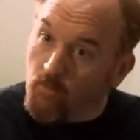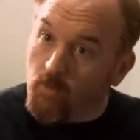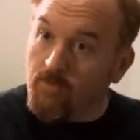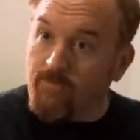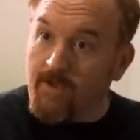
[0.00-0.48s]

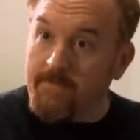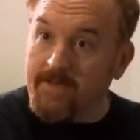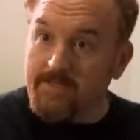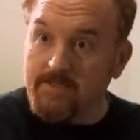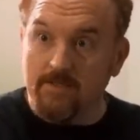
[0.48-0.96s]
45
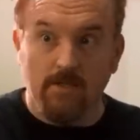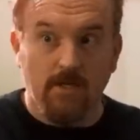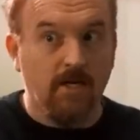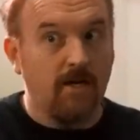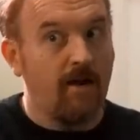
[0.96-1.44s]
minutes, they're
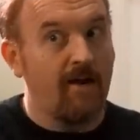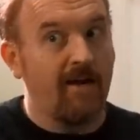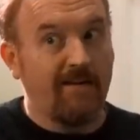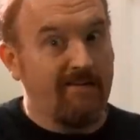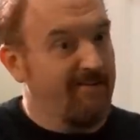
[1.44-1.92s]
like, I
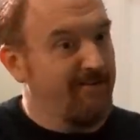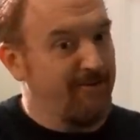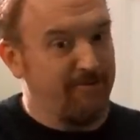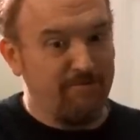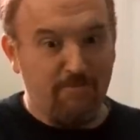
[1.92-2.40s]
ain't
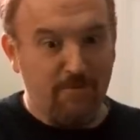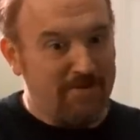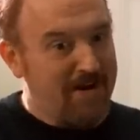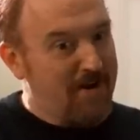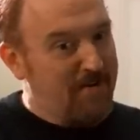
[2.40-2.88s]

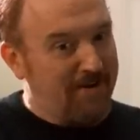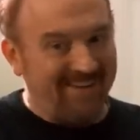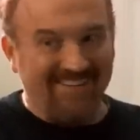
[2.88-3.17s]
moving anywhere.